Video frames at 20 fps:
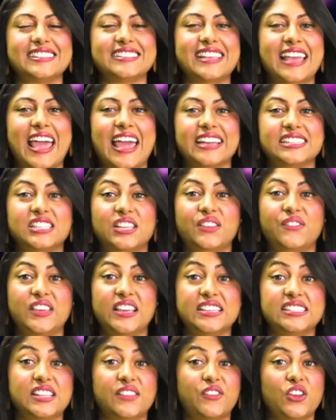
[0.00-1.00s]
Tag
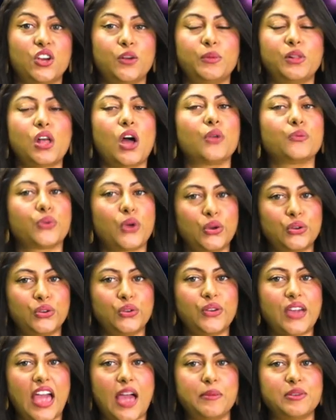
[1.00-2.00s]
TV is available on
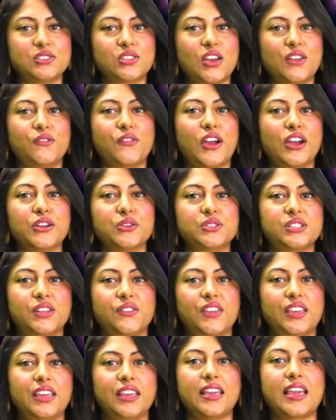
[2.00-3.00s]
Roku, Amazon Fire
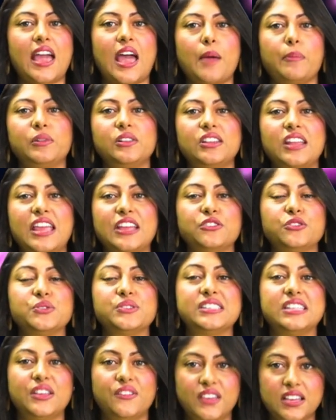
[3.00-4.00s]
TV, Apple and Android
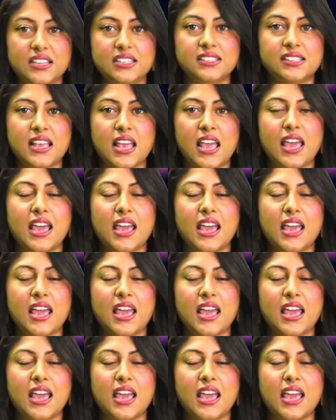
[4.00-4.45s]
TVs,